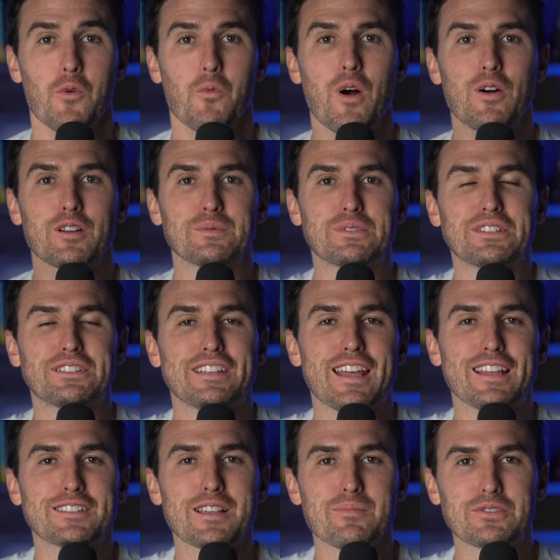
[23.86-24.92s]
Welcome to
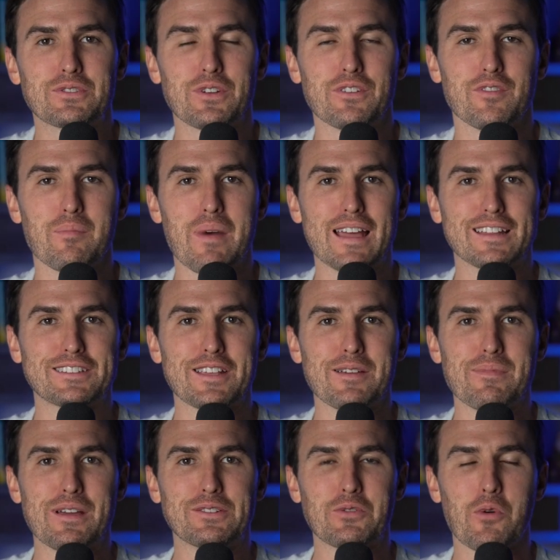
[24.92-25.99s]
today's episode of the
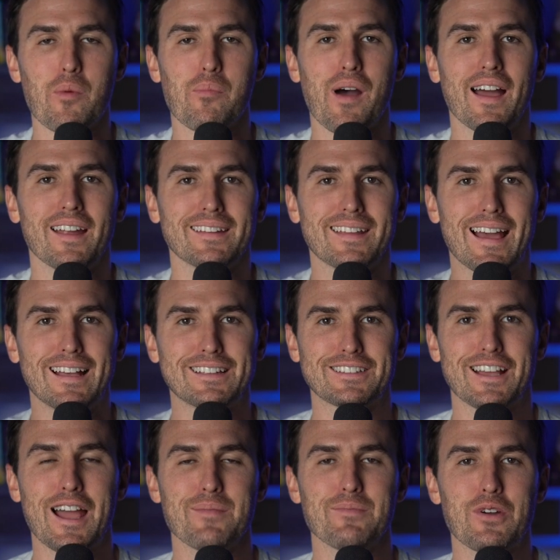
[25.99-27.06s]
Mindset Mentor podcast.
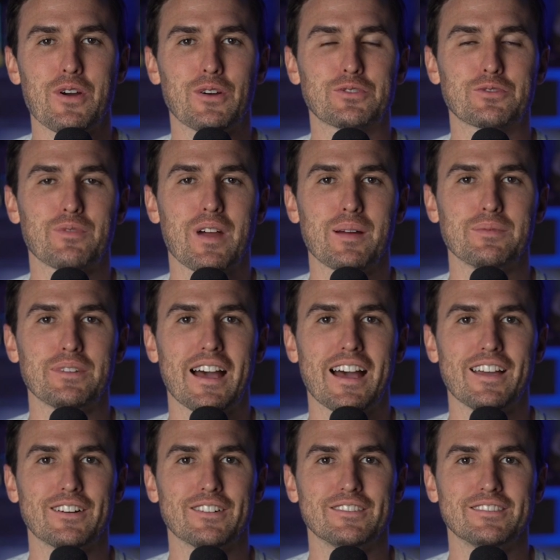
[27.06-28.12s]
I'm your host, Rob
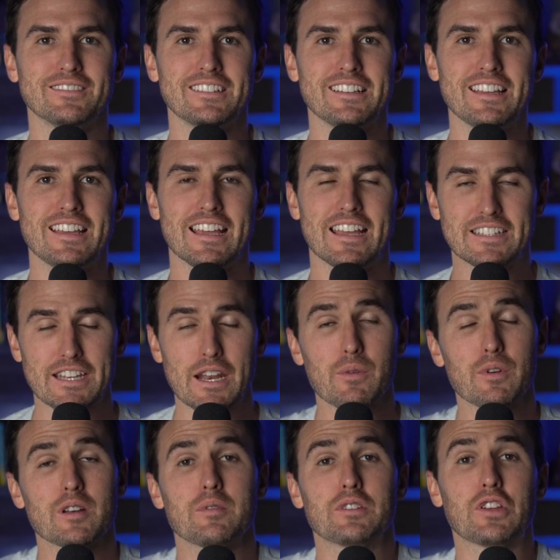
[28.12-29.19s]
Dial. And today
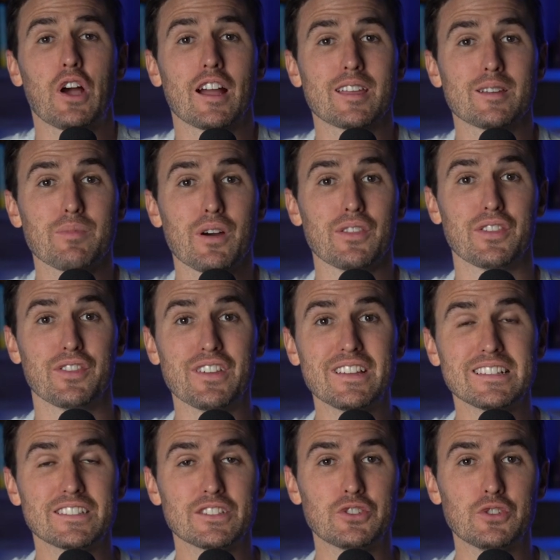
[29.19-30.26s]
we're going to be talking about the
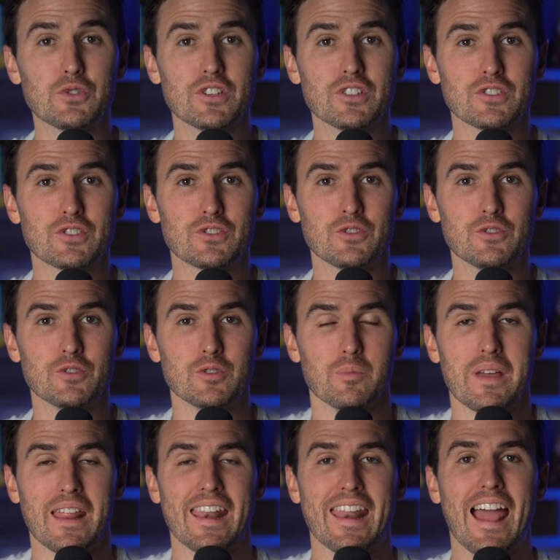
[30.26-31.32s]
things that you
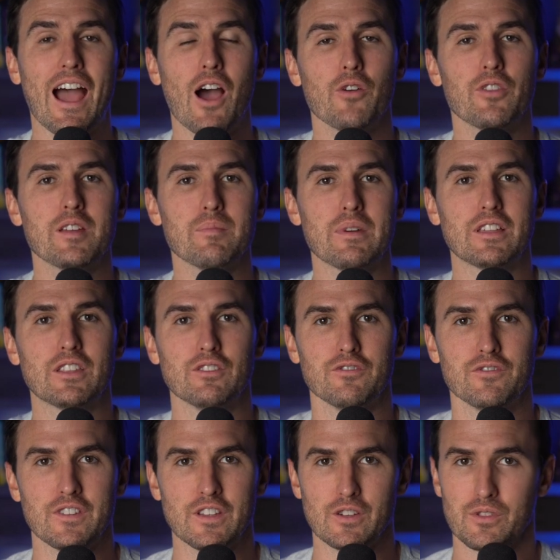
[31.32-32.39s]
consume and how they make you
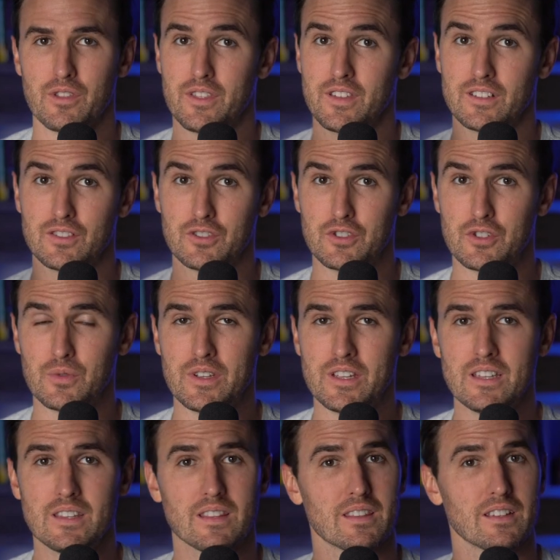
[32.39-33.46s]
feel the things that you
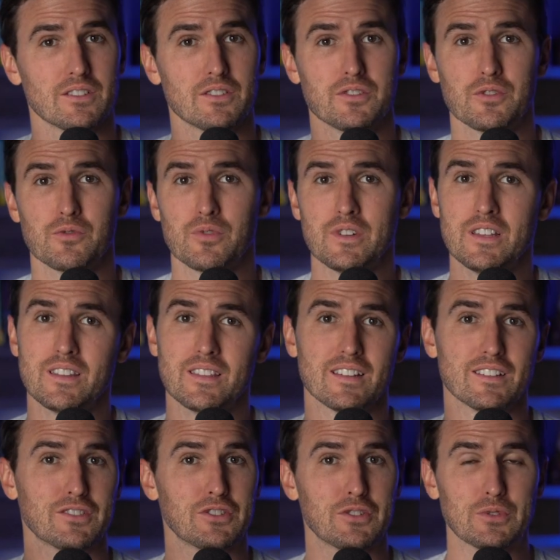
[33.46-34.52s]
eat, the things that you read, the
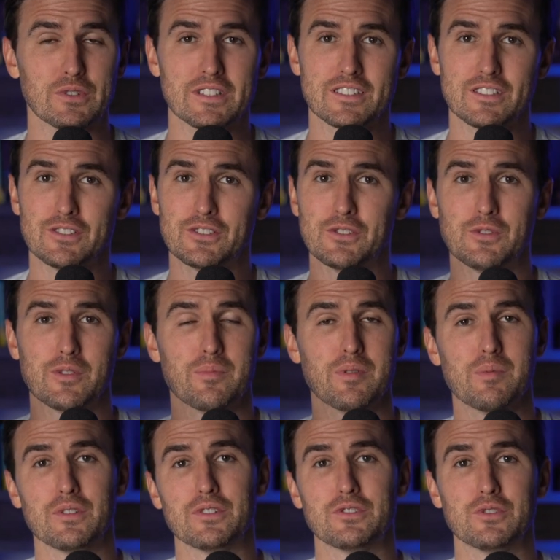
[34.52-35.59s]
things that you listen to, the
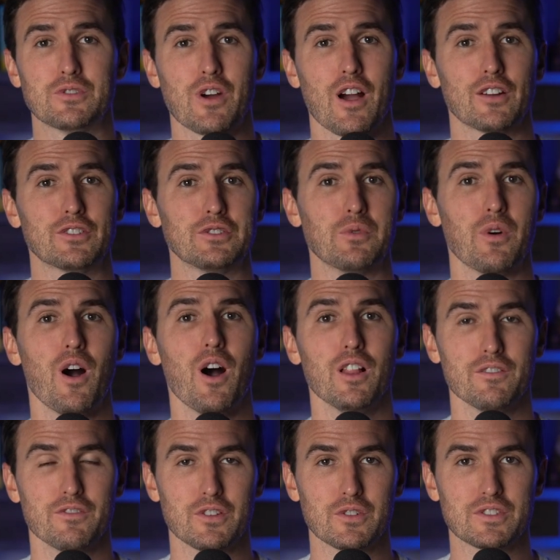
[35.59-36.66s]
people that you talk to,
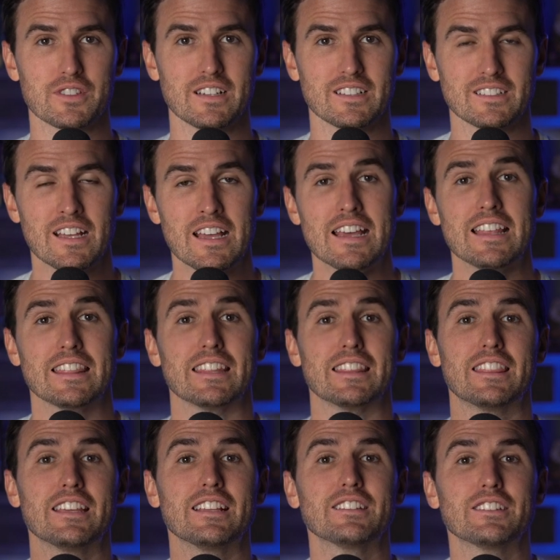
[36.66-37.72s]
all of those things, the
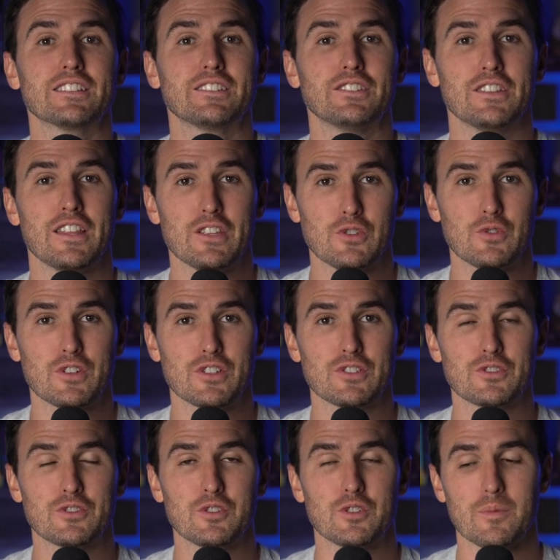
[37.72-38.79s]
things that you
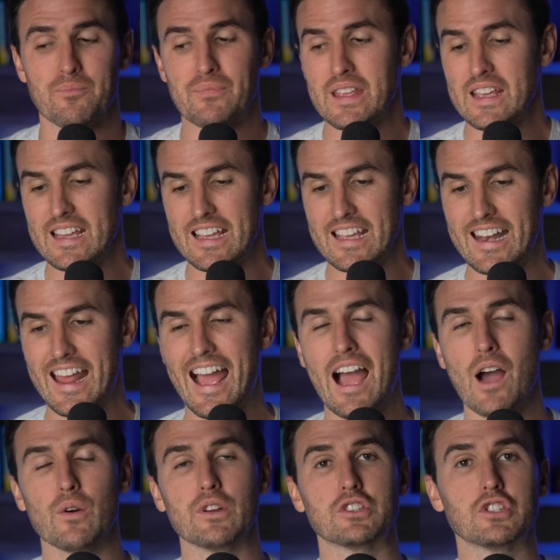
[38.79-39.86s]
consume and
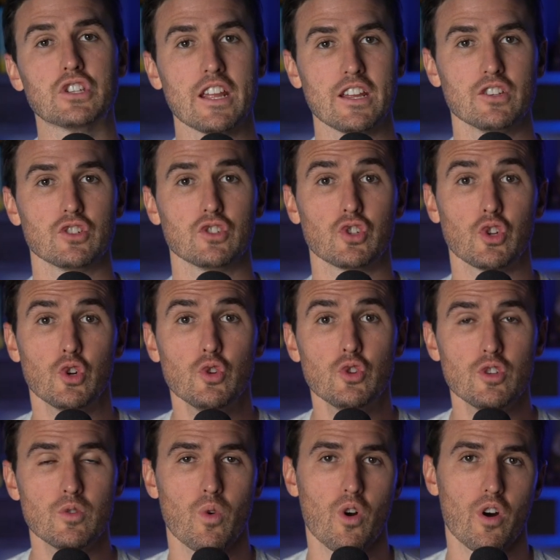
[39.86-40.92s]
how it changes who
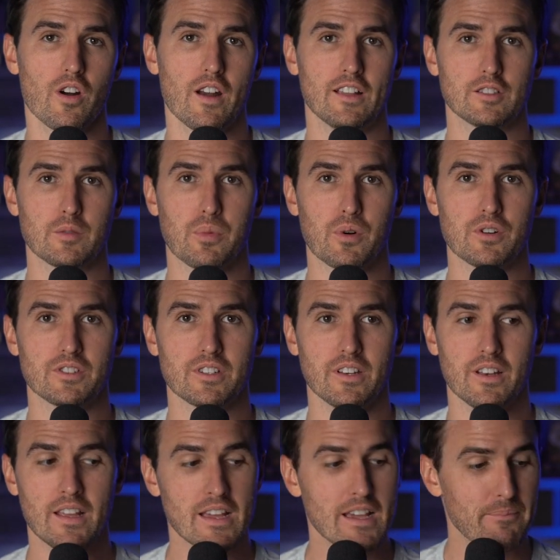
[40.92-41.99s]
you are as a
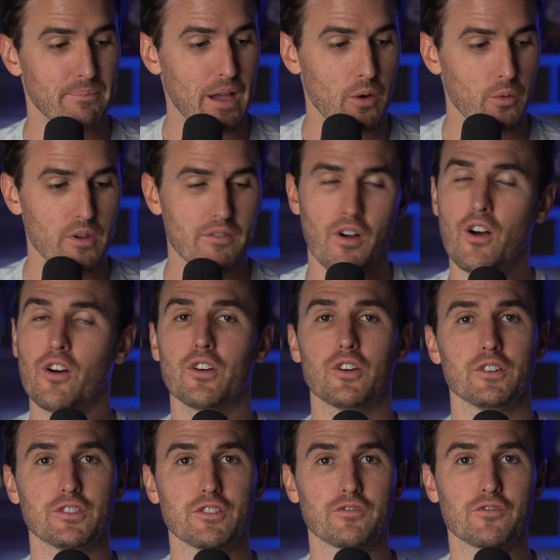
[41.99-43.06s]
person. Now, we've all
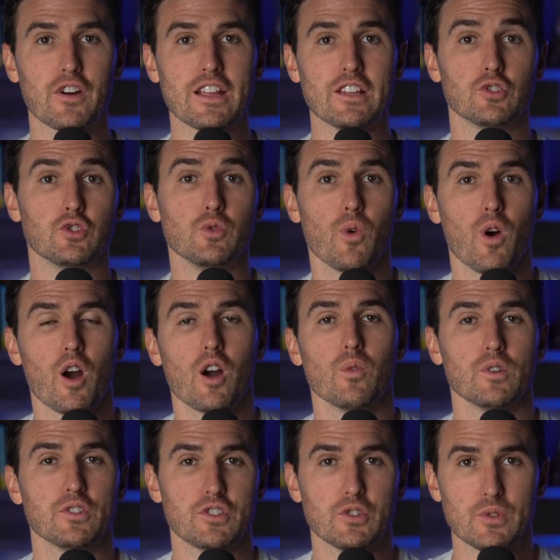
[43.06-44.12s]
heard the phrase, you are
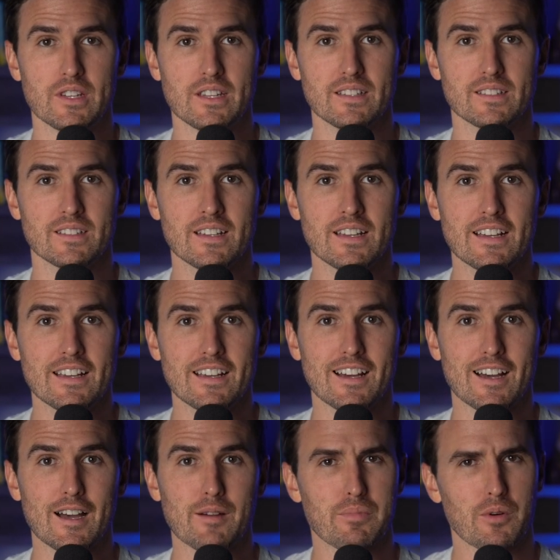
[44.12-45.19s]
what you eat.
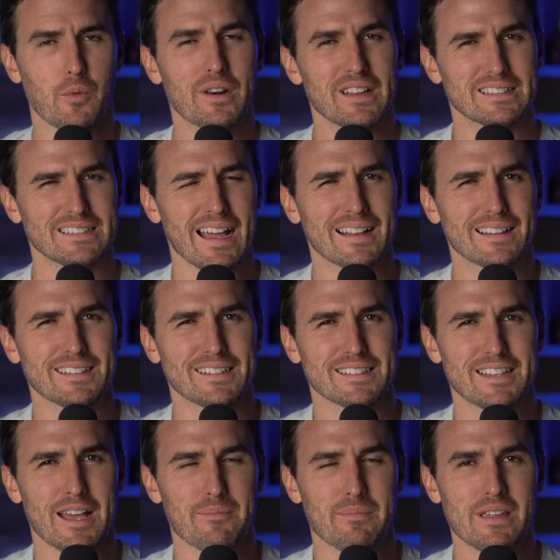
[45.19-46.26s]
Uh, but what exactly
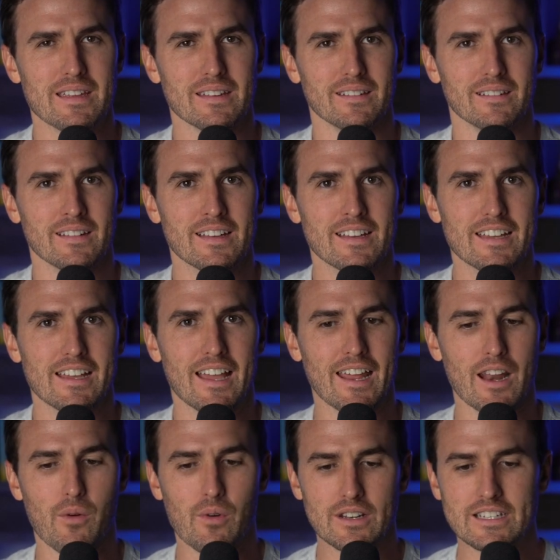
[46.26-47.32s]
does that mean?
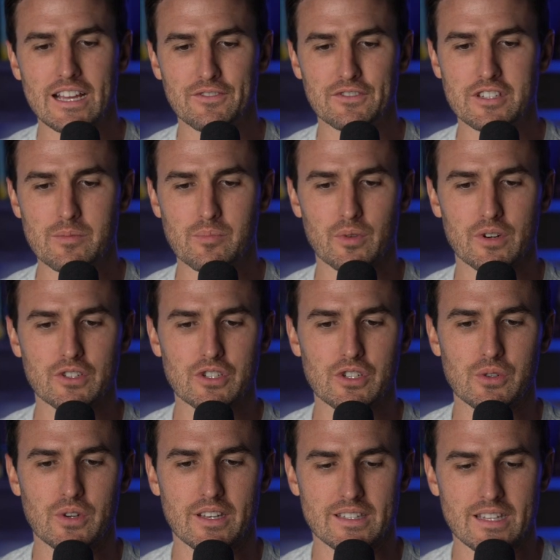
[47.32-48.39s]
And I want to dive deeper
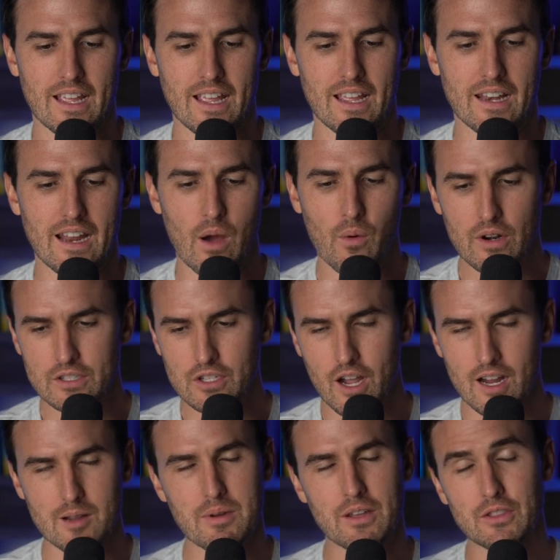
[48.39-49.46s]
into it. And I want to
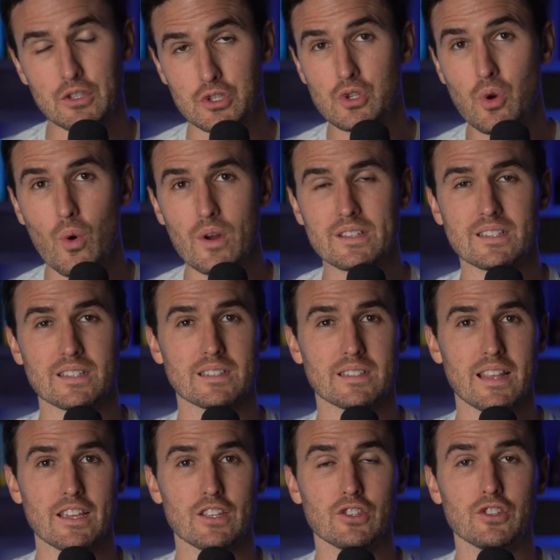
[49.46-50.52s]
talk about the
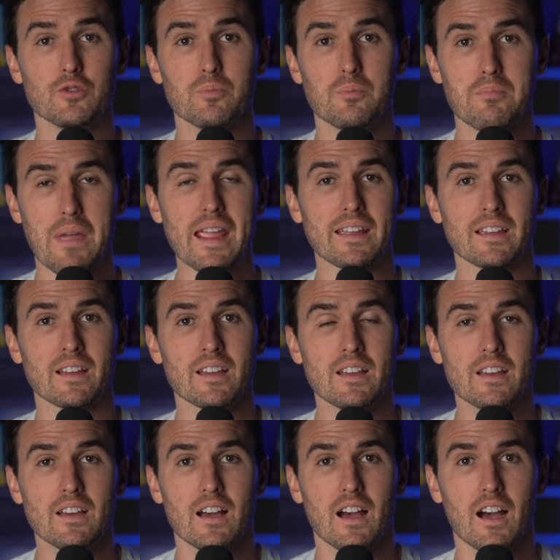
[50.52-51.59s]
choices that you make,
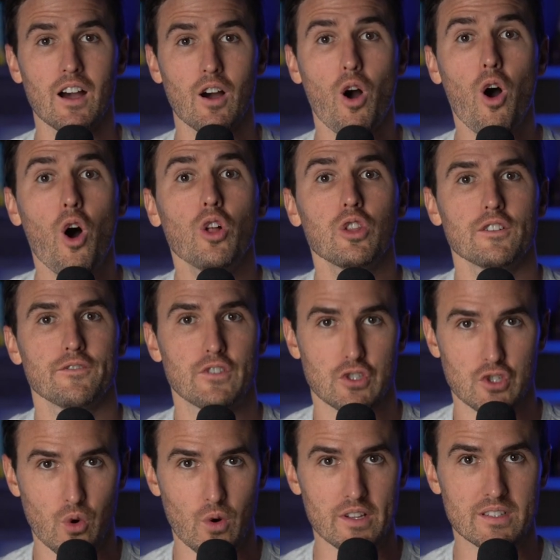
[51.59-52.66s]
uh, all of the
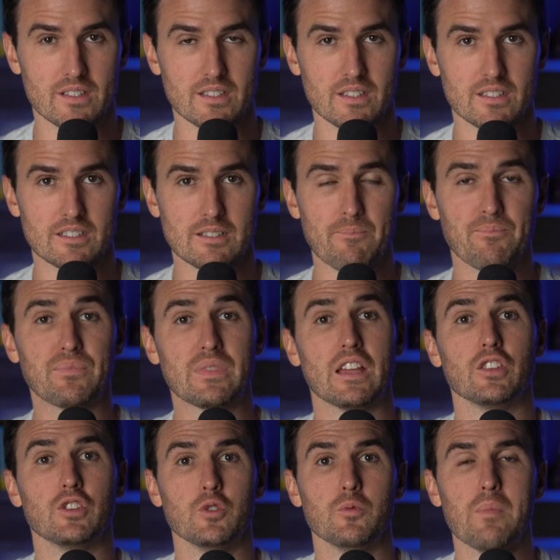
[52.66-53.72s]
choices
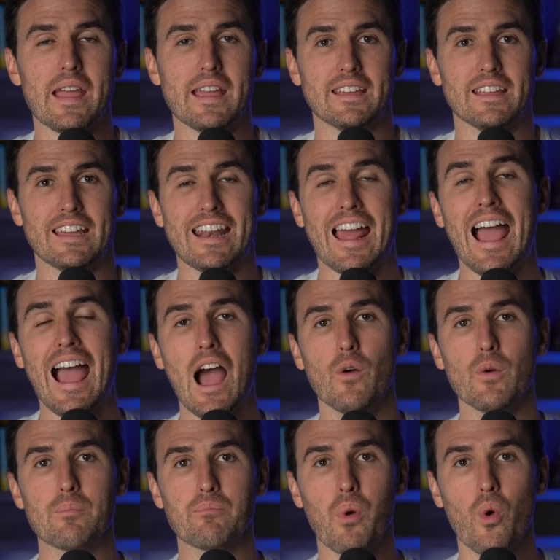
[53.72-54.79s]
that you make and
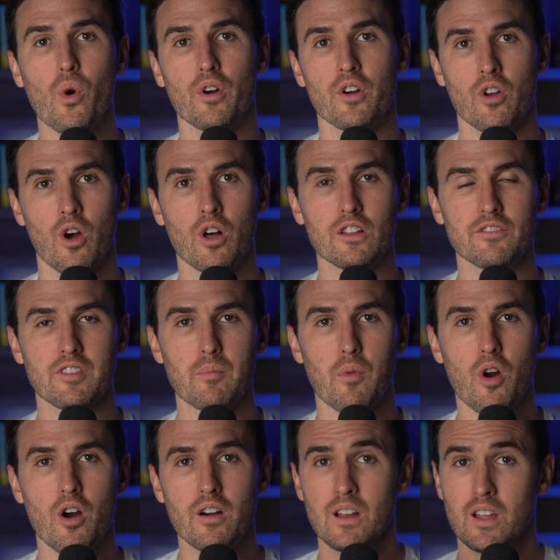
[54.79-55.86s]
how important all of them
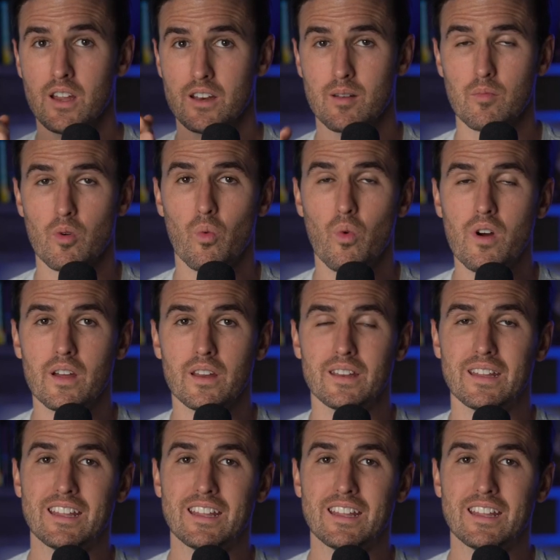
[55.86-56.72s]
are, number one.